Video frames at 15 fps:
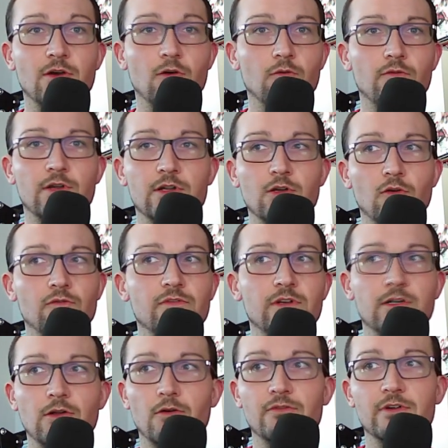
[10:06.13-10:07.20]
over and over
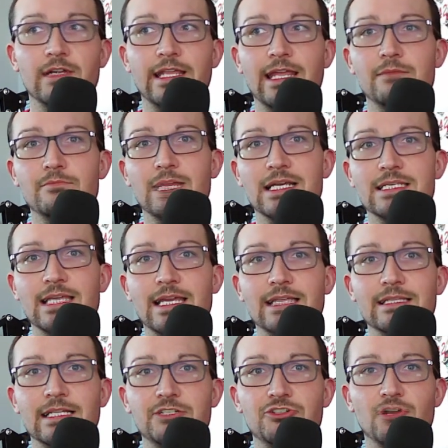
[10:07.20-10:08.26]
and over again by
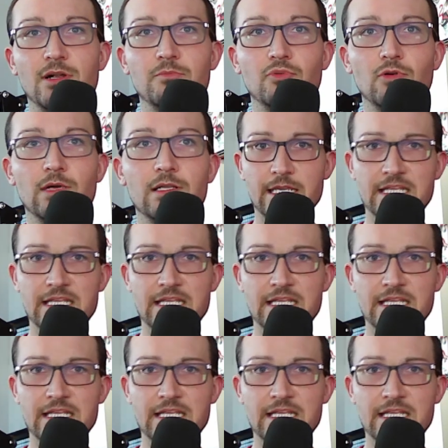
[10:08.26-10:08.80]
saying that Trump will